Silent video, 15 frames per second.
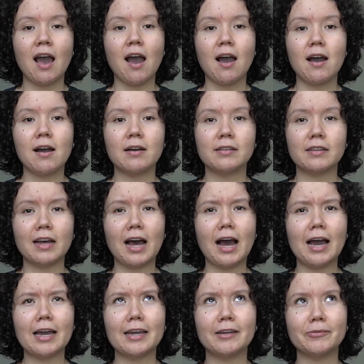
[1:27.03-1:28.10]
And
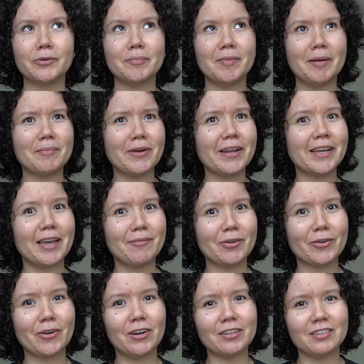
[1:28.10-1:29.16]
I remember I came
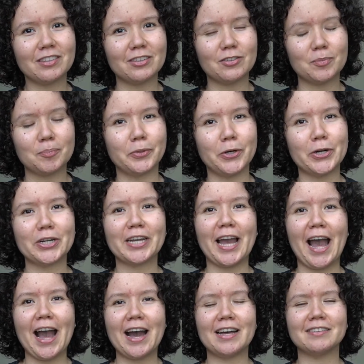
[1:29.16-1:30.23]
across this book,
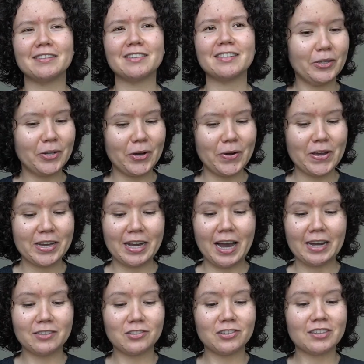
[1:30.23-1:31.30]
and it
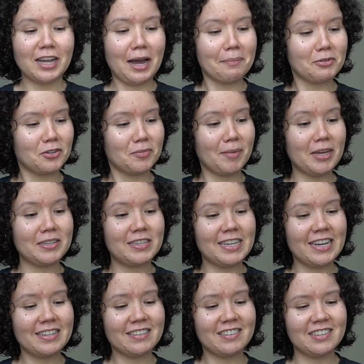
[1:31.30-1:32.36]
kind of just captured my
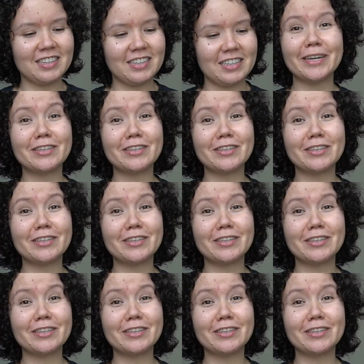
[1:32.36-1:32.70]
attention.